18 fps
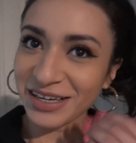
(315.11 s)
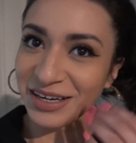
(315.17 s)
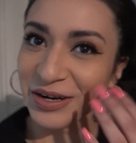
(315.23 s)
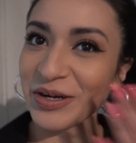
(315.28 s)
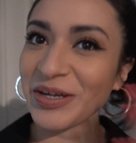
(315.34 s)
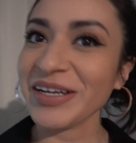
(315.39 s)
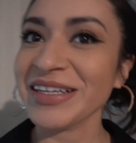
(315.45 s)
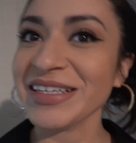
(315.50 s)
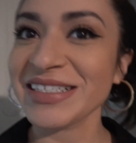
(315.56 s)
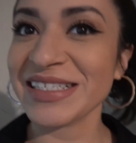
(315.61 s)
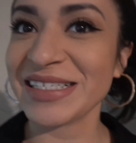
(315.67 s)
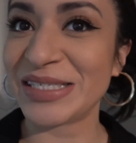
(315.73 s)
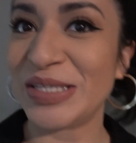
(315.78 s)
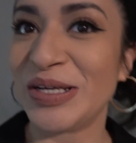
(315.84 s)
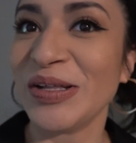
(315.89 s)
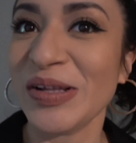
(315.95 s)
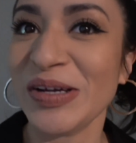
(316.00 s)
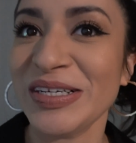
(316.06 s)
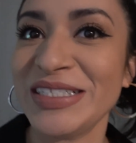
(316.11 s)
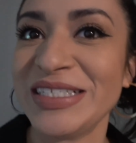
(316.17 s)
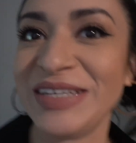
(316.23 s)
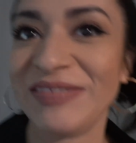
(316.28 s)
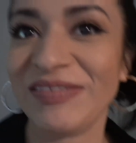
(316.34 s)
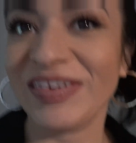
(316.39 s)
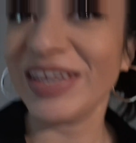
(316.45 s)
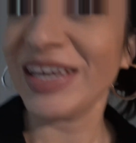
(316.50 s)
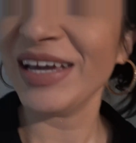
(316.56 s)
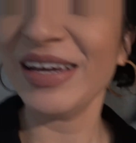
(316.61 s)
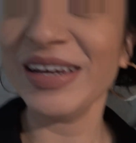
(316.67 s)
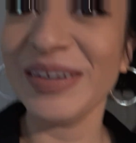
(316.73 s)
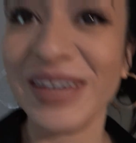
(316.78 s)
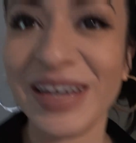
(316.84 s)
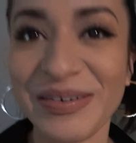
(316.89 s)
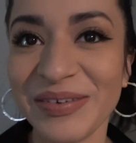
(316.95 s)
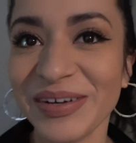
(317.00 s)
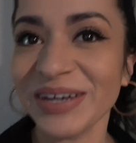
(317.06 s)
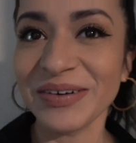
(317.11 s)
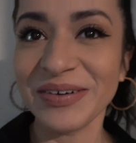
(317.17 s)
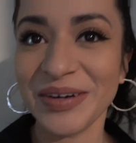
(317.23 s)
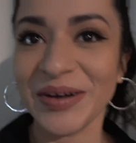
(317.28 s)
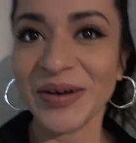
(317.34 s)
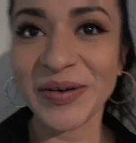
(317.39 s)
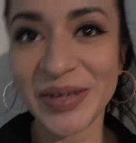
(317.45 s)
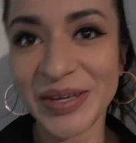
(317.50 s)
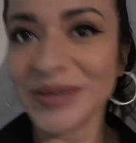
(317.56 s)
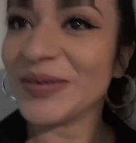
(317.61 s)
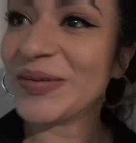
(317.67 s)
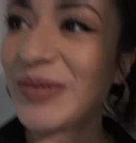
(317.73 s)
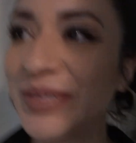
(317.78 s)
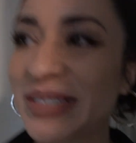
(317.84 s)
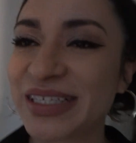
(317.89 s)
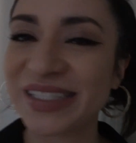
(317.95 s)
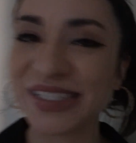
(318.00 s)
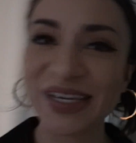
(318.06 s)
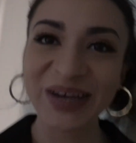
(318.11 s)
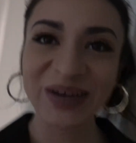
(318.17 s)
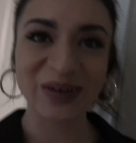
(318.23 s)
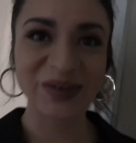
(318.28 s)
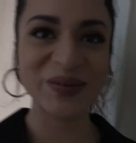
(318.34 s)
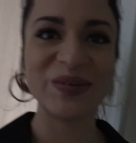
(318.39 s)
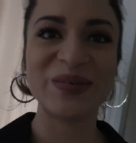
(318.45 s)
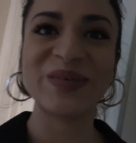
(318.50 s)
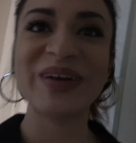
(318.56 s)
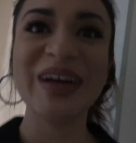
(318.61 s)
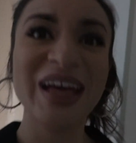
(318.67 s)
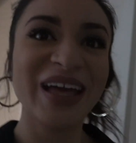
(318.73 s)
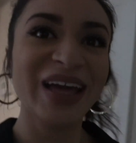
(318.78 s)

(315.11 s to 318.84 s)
are you gonna steal our TV? And we don't know you. So